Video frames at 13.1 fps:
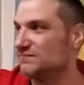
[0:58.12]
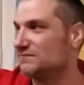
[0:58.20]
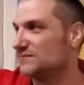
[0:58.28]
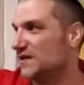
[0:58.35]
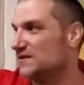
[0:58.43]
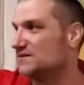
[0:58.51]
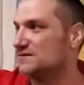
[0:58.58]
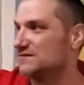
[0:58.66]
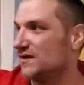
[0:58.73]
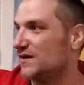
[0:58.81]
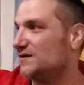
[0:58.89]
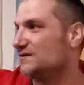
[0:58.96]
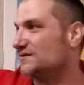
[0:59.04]
That's
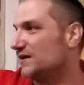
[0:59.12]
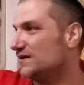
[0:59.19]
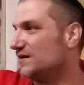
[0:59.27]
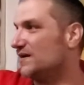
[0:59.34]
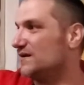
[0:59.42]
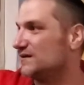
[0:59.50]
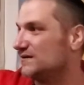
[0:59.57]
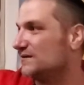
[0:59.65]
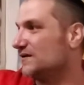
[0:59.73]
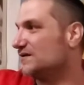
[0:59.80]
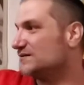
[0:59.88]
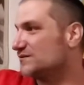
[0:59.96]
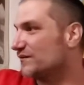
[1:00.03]
not that.
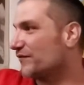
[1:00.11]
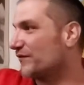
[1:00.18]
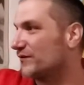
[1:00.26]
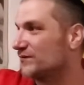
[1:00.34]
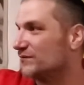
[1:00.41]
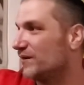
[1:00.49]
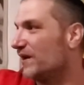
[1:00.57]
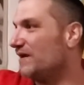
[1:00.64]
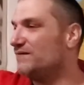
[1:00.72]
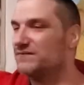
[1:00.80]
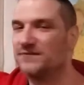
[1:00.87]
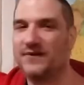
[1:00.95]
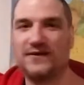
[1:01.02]
There's the third wave
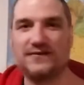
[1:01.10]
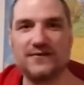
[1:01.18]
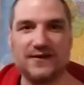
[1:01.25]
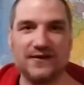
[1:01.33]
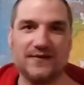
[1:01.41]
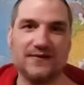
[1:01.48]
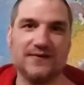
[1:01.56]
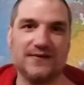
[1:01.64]
right there.